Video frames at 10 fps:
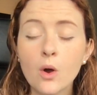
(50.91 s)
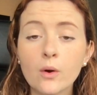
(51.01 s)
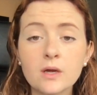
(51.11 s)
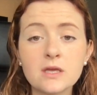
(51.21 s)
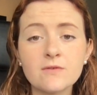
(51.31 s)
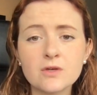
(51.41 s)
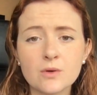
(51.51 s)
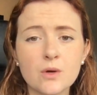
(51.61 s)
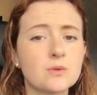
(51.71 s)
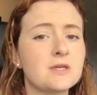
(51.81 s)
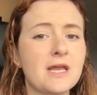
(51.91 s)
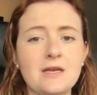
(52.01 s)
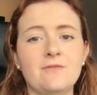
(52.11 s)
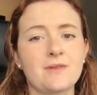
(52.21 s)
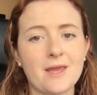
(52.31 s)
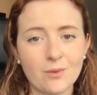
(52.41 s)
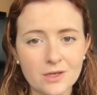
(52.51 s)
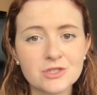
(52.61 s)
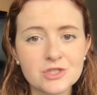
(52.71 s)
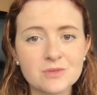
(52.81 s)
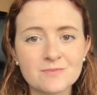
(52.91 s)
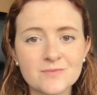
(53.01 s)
or even your own native language.